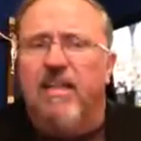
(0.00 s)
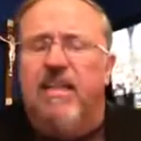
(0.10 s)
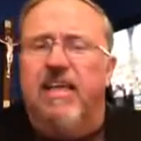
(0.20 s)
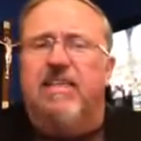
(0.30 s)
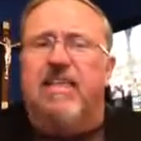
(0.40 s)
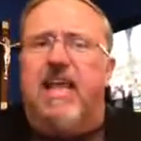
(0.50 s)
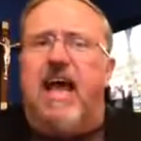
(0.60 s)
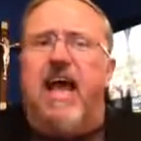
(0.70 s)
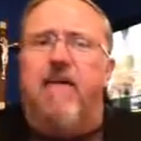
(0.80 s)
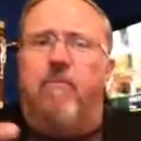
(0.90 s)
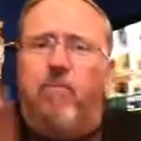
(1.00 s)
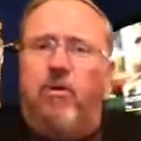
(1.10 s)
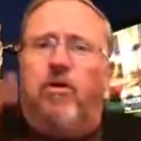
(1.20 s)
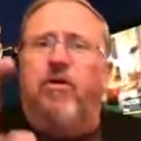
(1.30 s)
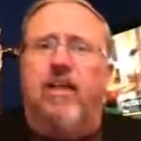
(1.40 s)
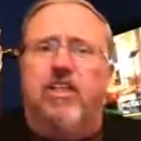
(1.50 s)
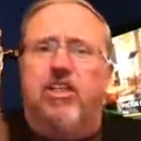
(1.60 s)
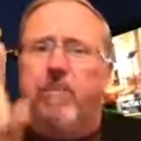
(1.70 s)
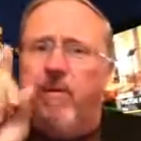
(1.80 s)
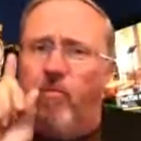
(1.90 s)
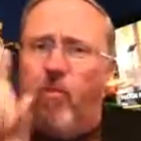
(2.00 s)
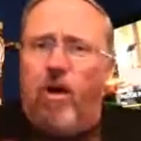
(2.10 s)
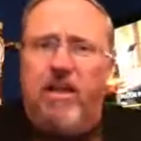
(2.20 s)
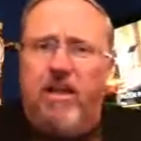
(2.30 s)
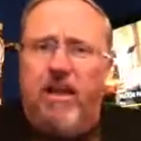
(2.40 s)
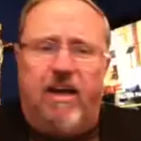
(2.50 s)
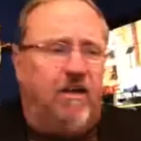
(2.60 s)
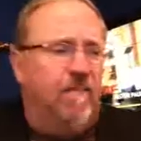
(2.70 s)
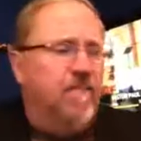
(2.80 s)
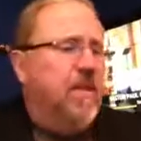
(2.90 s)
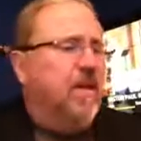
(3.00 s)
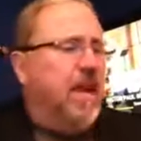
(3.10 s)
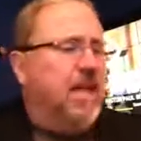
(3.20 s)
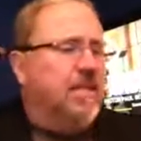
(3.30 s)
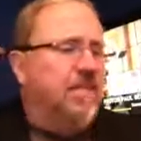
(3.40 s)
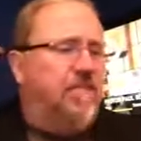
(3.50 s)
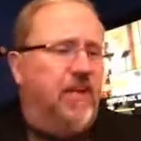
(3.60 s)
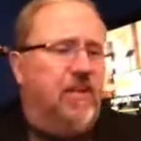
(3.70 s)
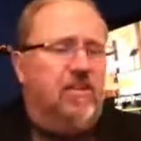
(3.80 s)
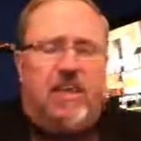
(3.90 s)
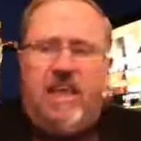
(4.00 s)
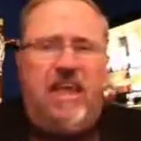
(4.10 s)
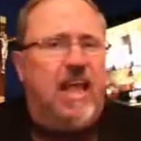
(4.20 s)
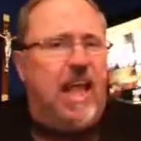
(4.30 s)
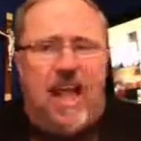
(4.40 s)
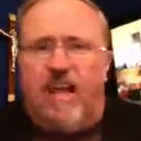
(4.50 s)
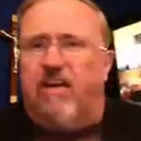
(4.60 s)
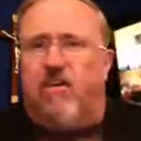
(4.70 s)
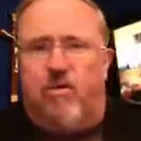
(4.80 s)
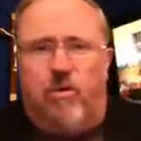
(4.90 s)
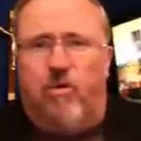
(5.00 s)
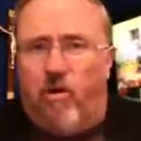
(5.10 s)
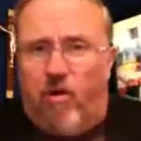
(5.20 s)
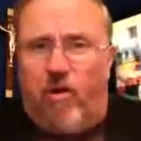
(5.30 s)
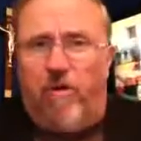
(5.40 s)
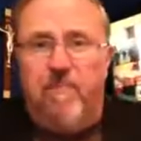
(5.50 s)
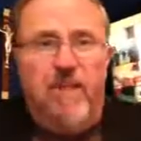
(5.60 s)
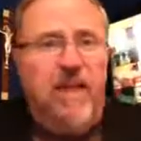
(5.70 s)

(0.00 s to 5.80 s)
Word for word: This guy ruled Egypt in one year as a fierce king and a cruel lord.